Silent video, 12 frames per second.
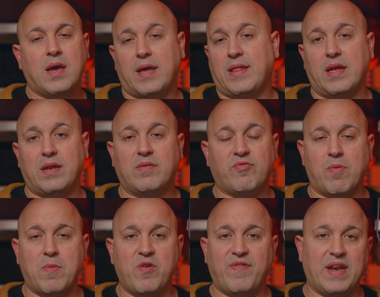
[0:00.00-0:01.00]
and then
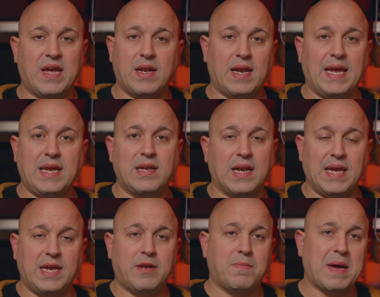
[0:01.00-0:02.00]
removing it, lead,
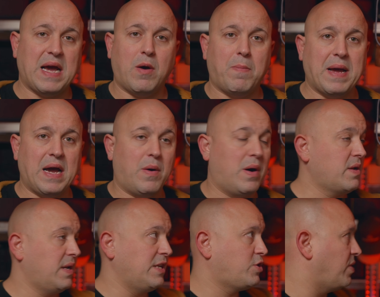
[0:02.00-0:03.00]
power,
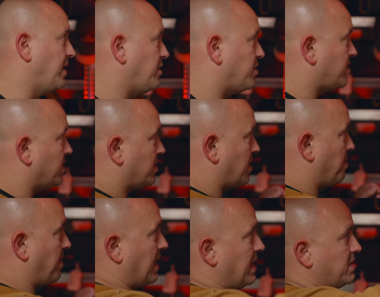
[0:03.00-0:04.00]
literally just as
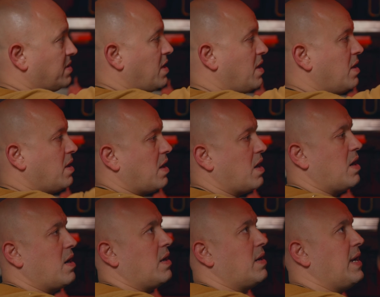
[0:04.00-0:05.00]
simple as
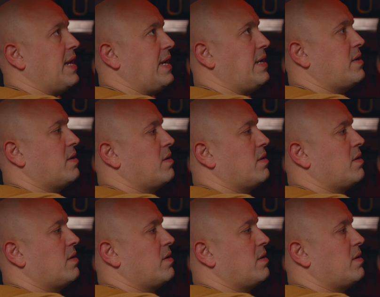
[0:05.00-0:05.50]
lead,